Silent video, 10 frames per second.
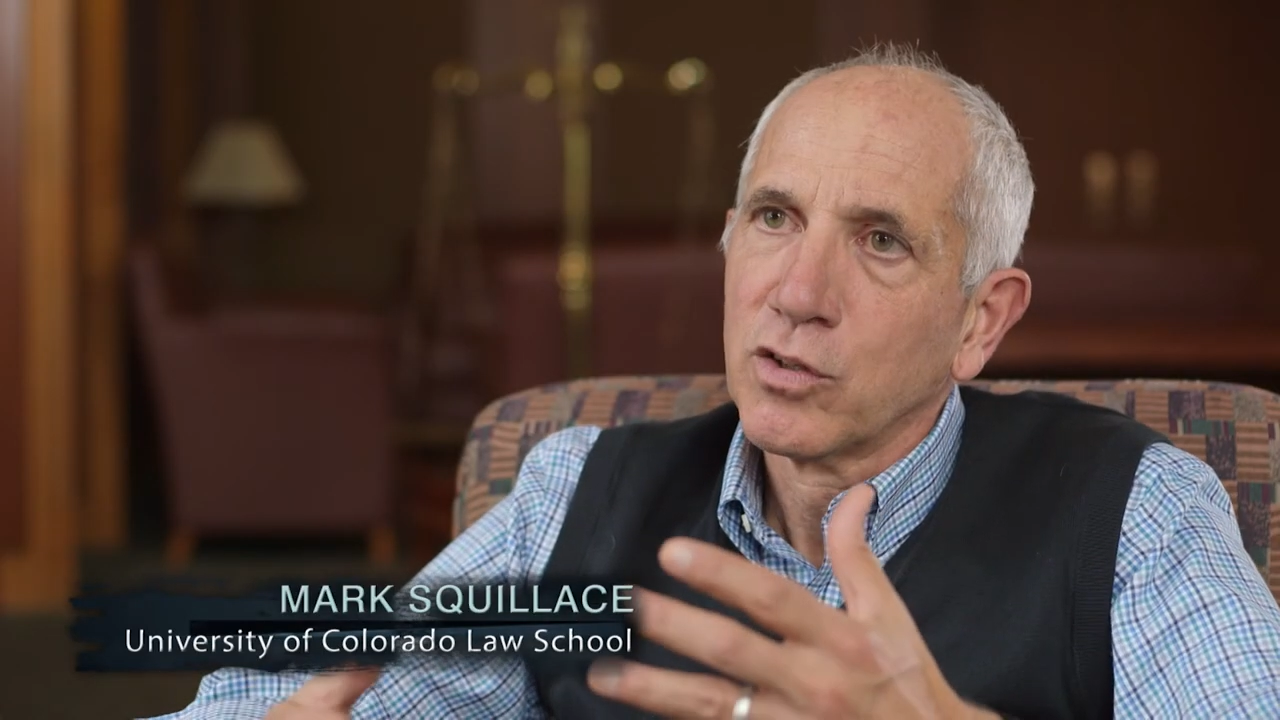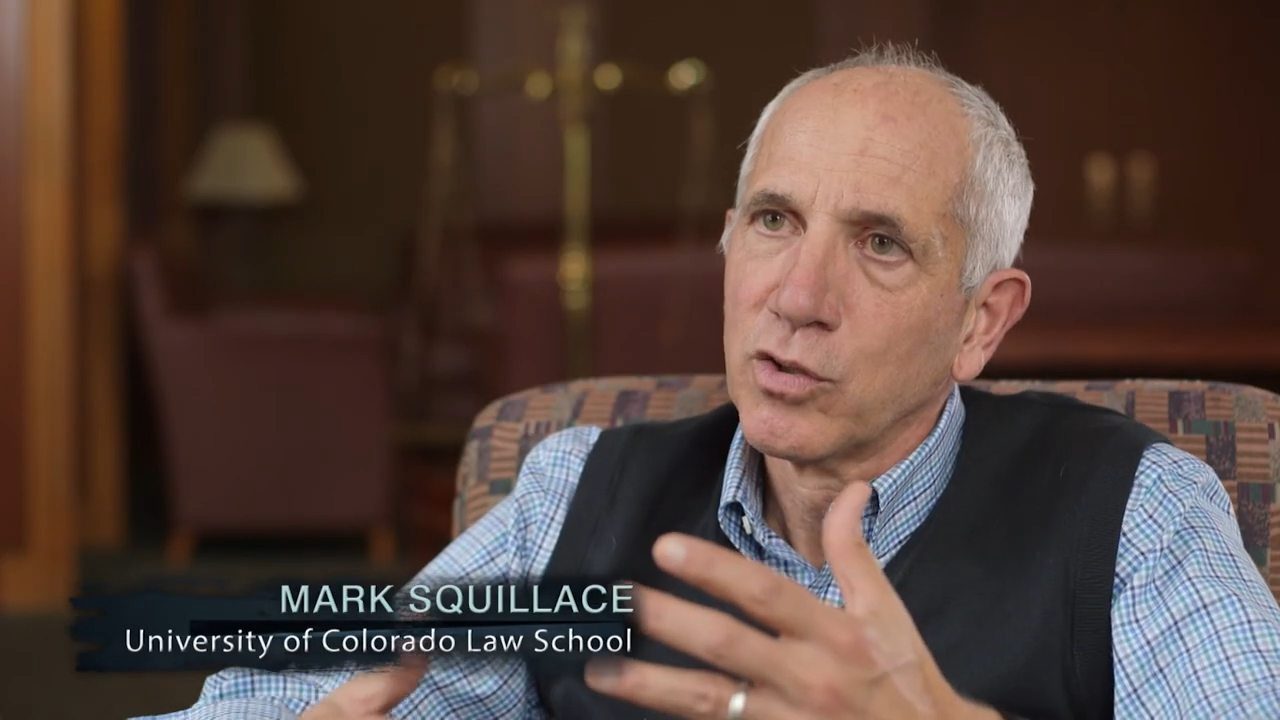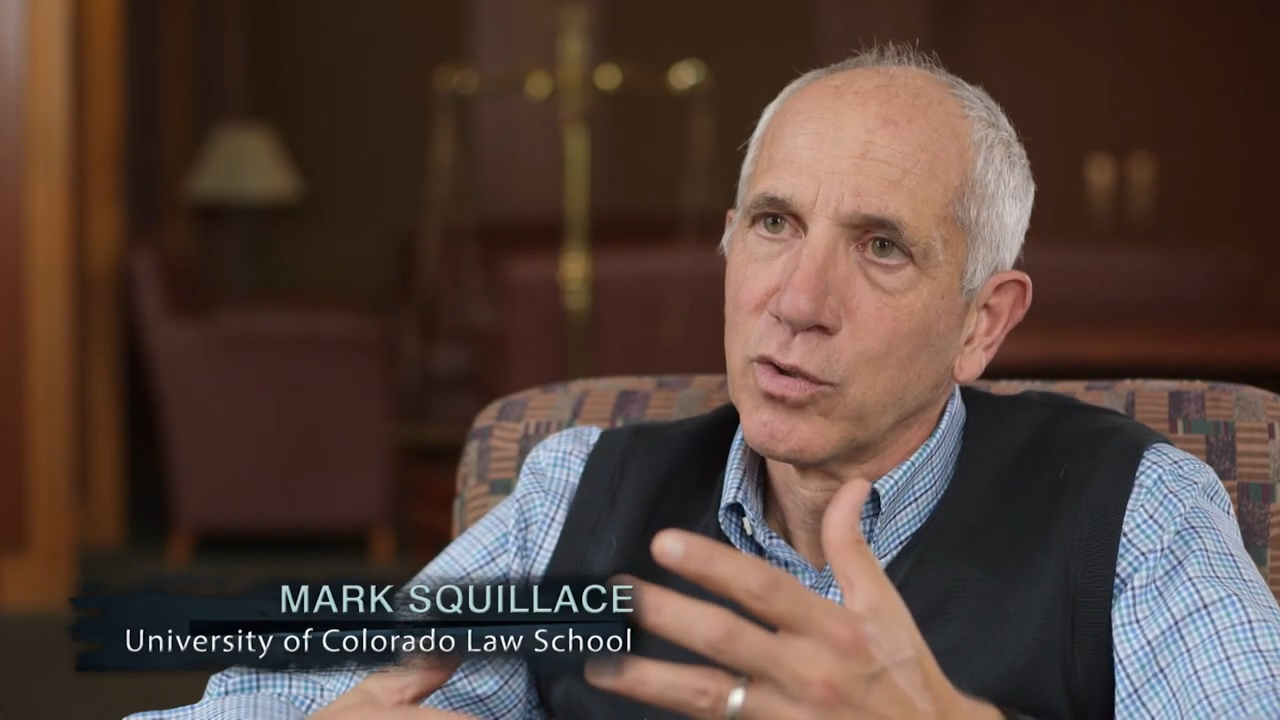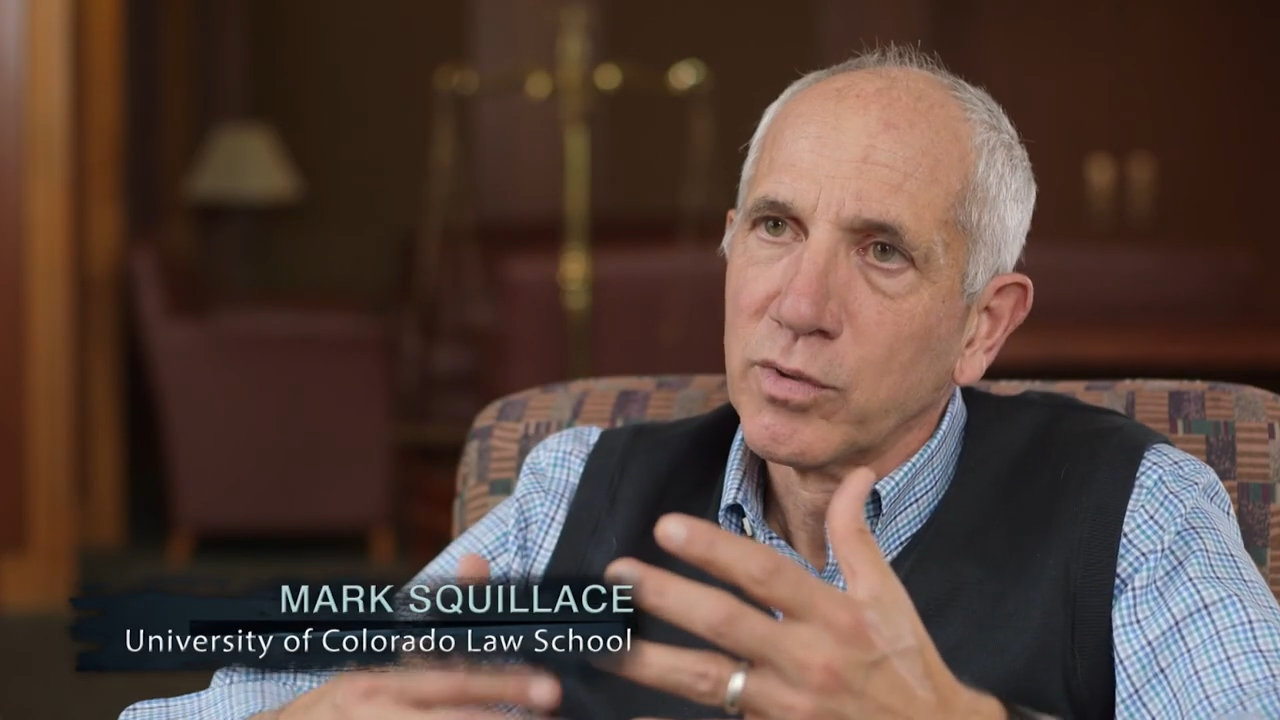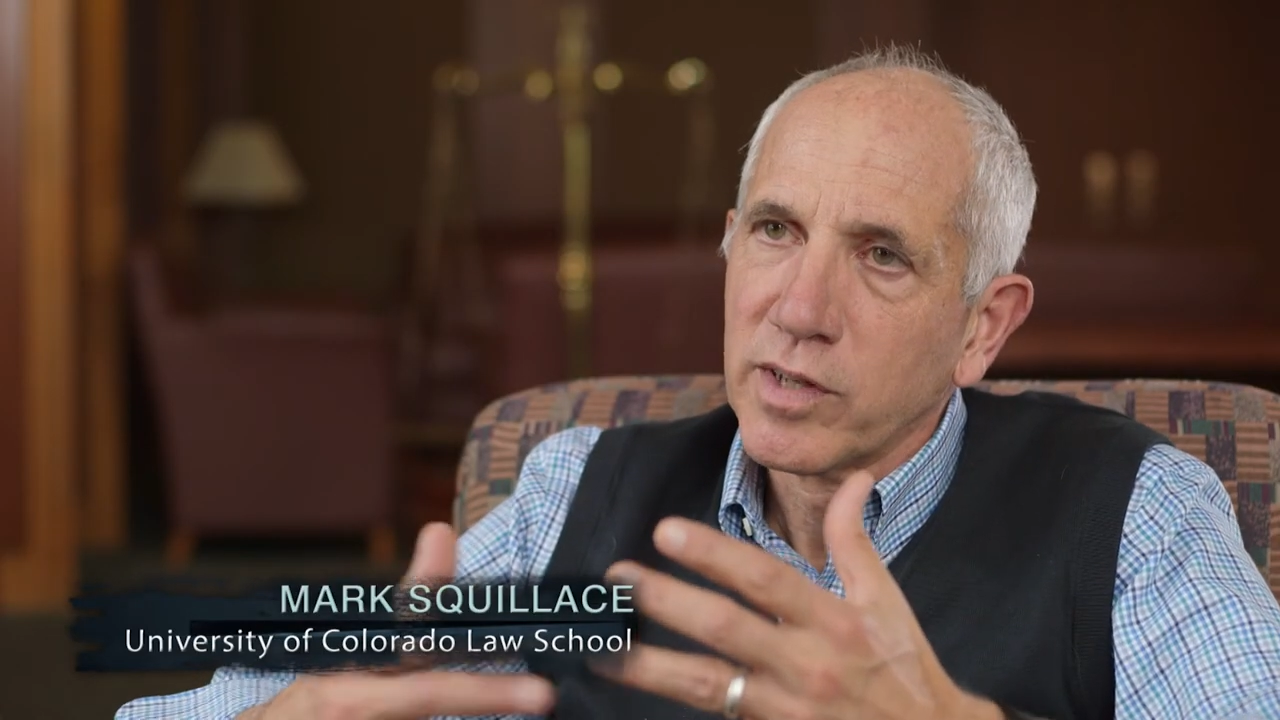
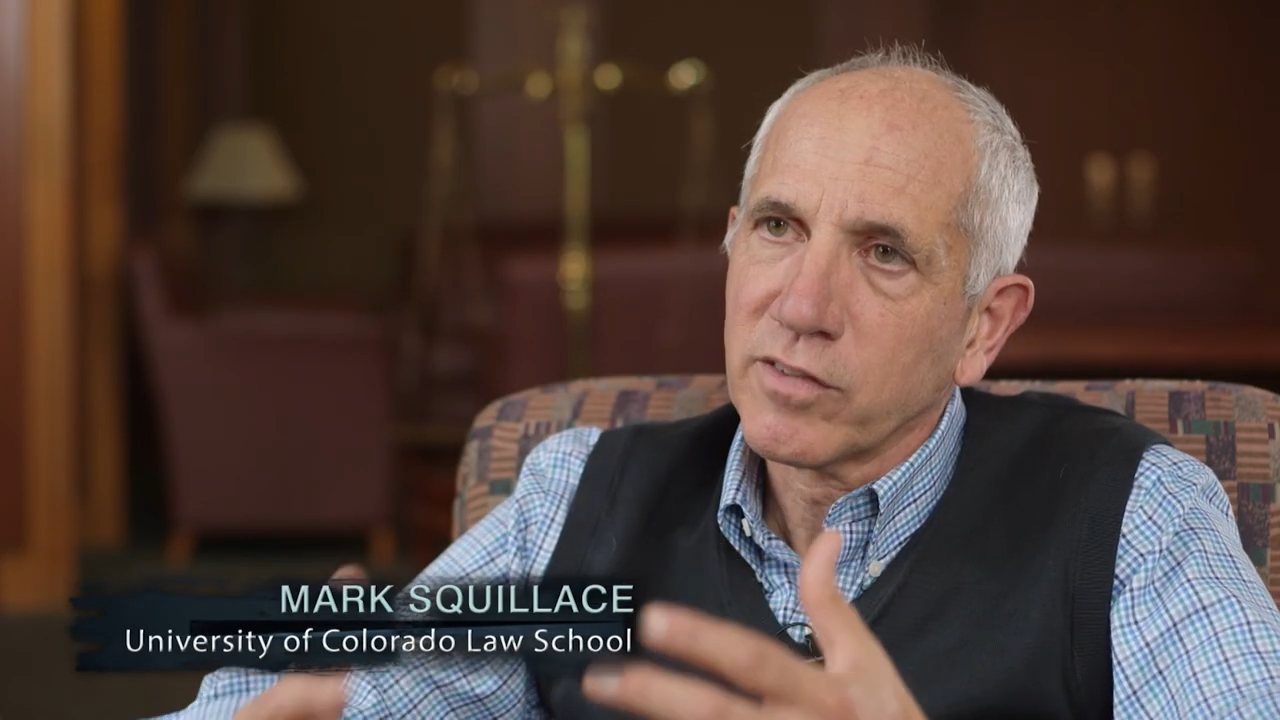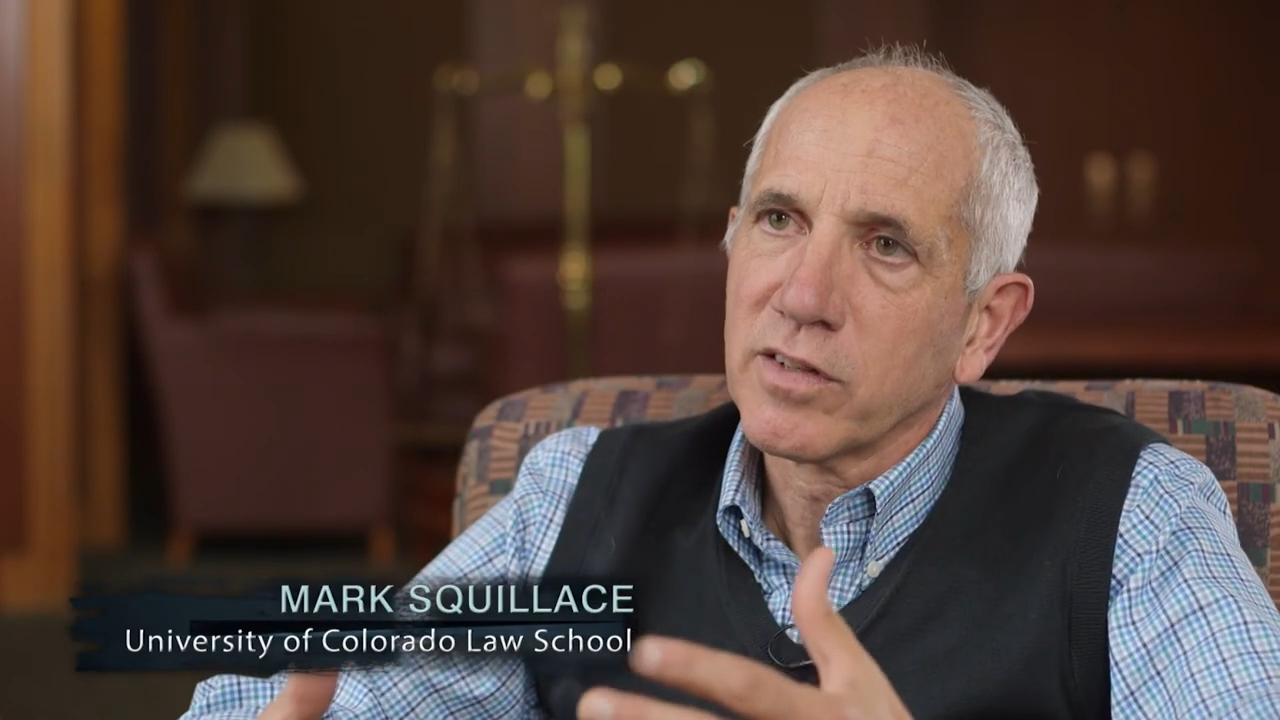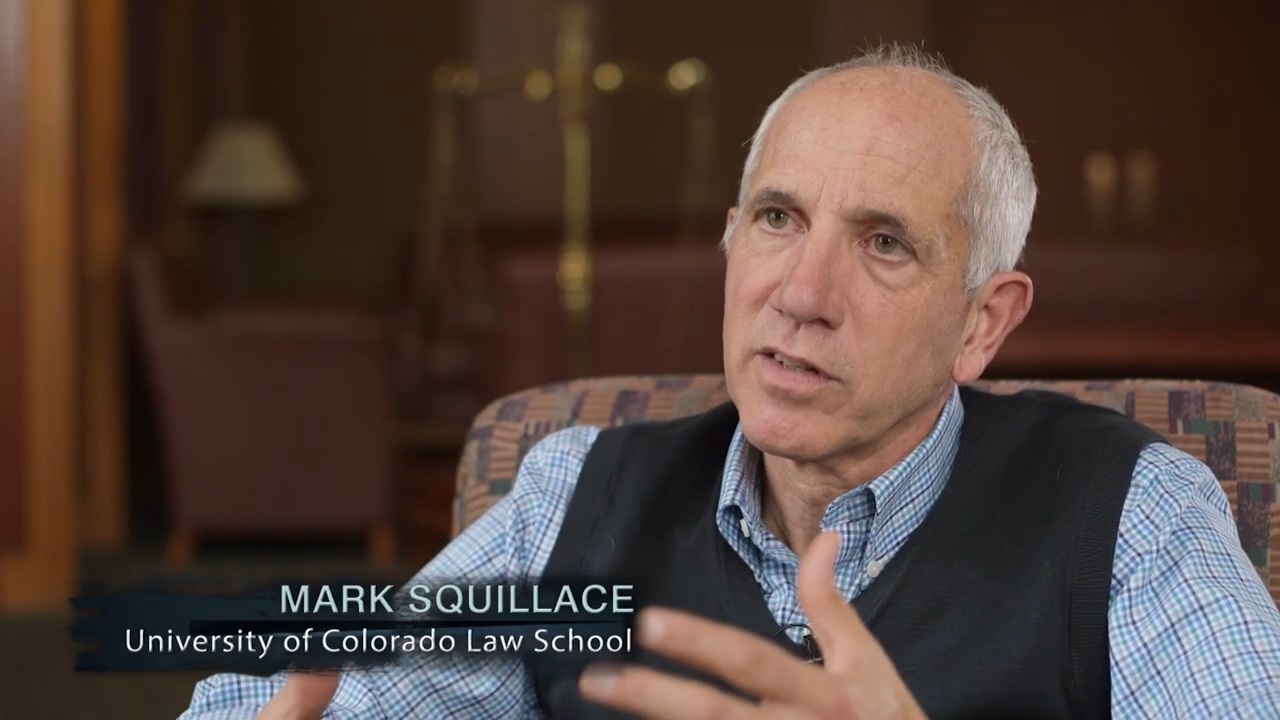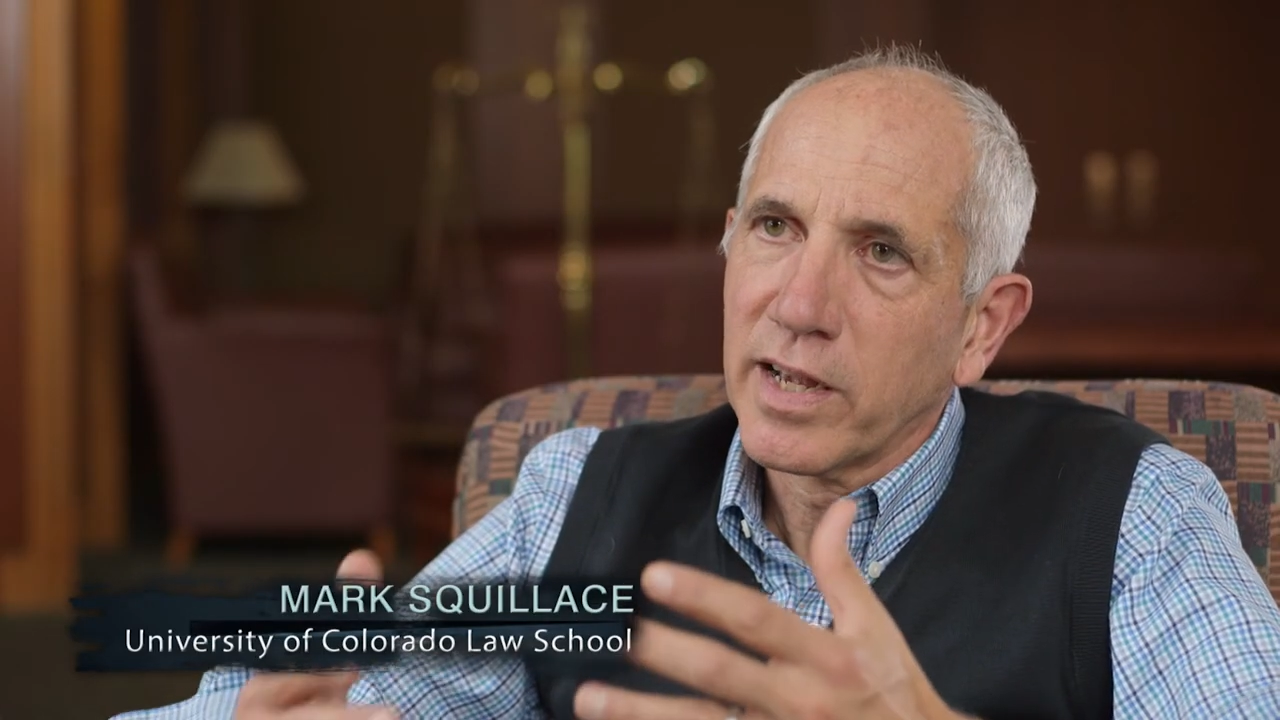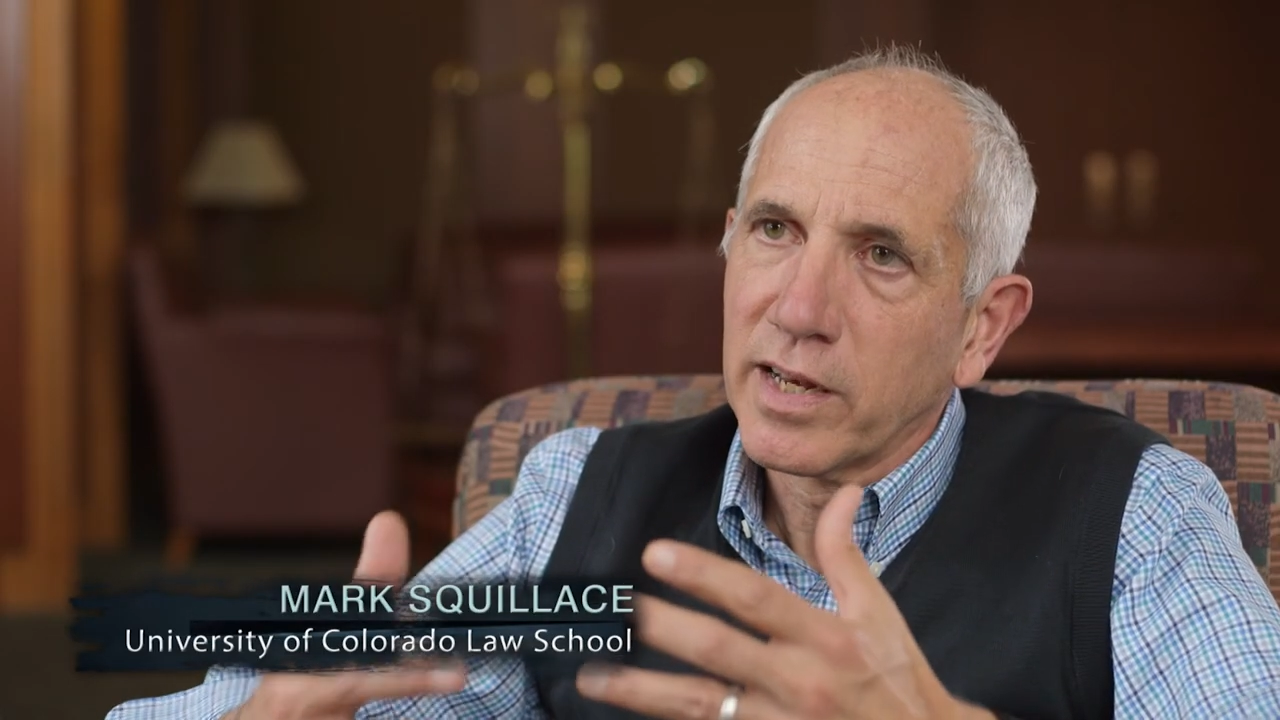to
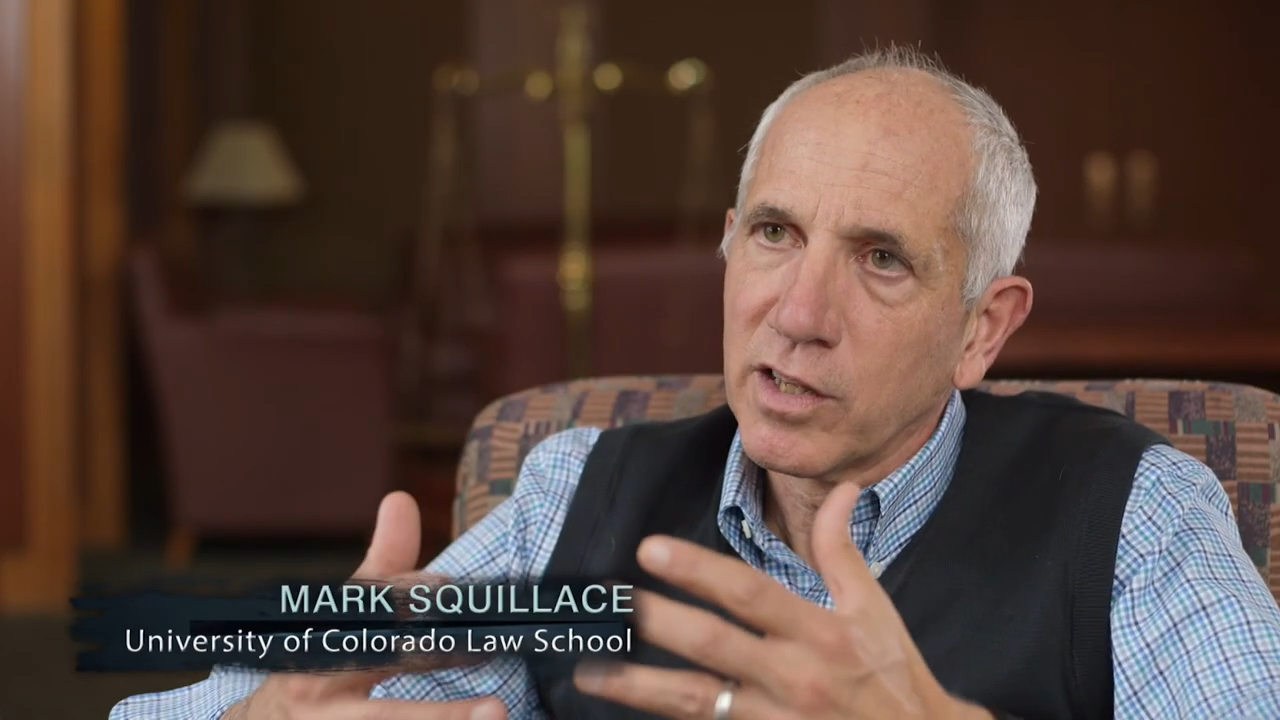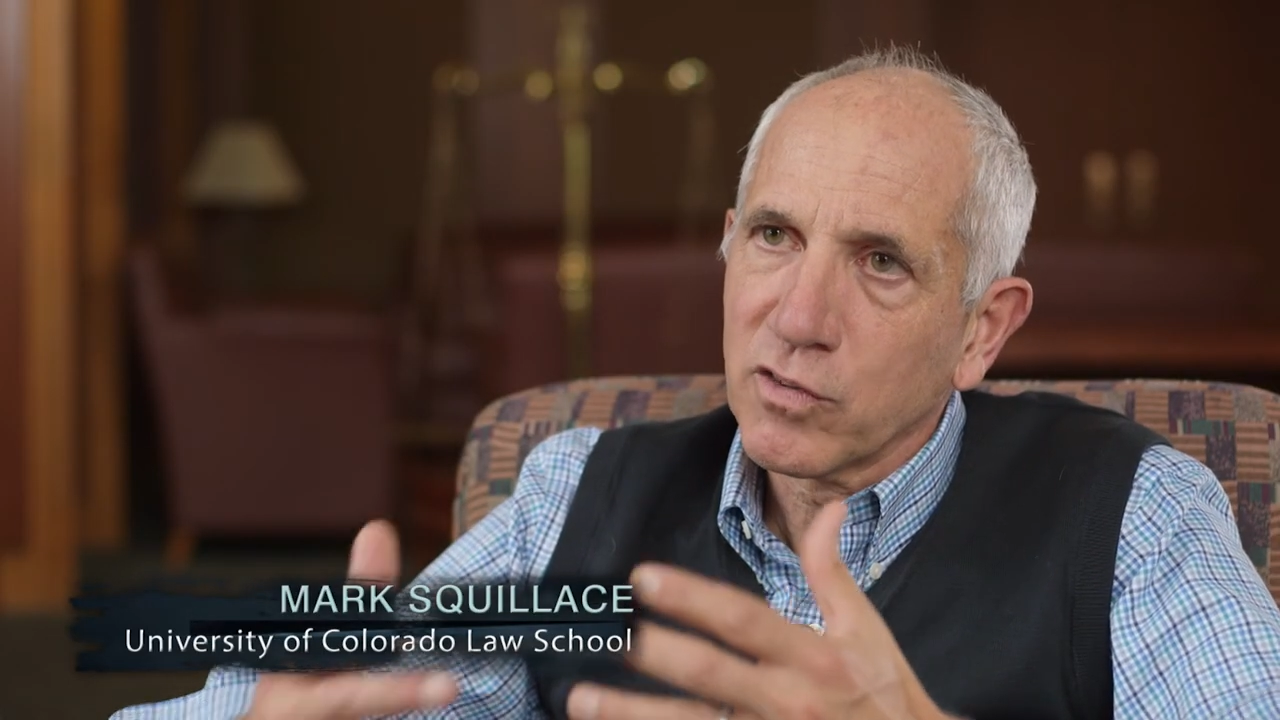designate